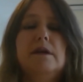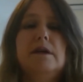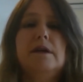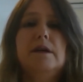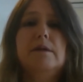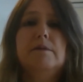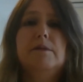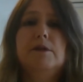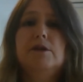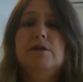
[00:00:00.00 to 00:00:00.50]

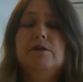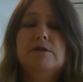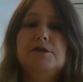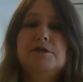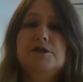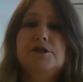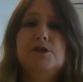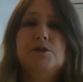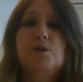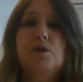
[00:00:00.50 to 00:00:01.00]
You
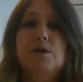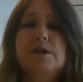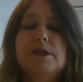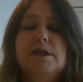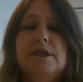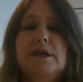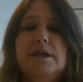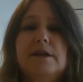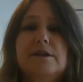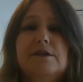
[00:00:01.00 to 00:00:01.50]
couldn't just wander
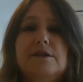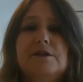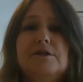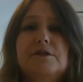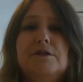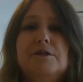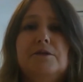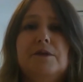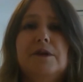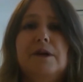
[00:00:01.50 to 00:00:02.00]
down
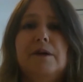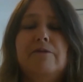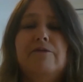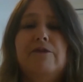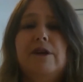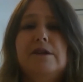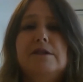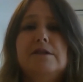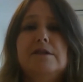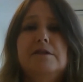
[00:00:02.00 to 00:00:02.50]
to
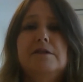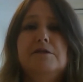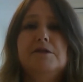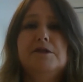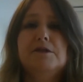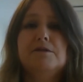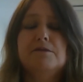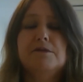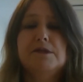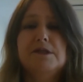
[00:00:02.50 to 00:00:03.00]
Frankston
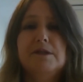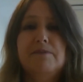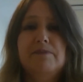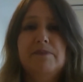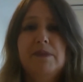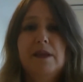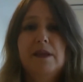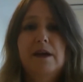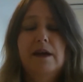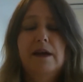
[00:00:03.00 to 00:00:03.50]
because it was
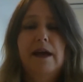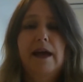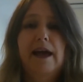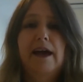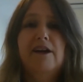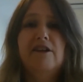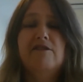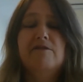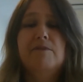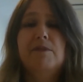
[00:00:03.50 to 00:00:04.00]

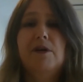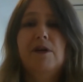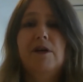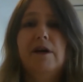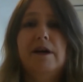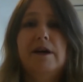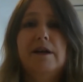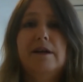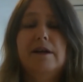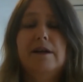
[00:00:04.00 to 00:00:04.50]
out of
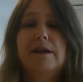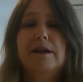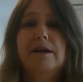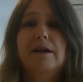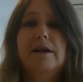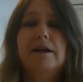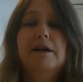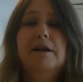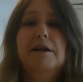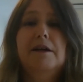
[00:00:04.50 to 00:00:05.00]

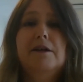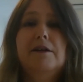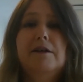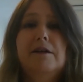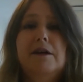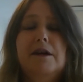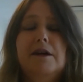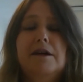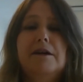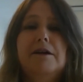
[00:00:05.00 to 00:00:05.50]
my
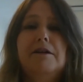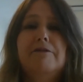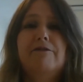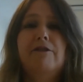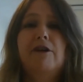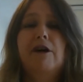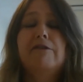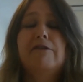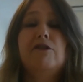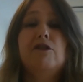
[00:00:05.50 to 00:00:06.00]

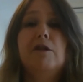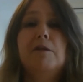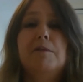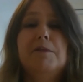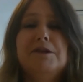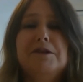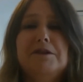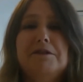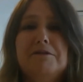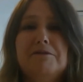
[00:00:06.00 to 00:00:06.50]
5
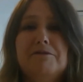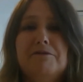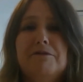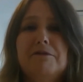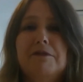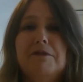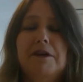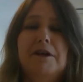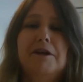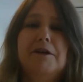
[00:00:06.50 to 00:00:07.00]
kilometre
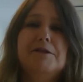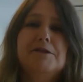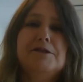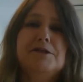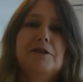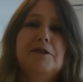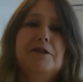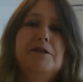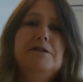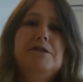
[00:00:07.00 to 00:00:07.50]

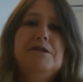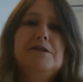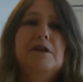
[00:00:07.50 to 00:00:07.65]
zone.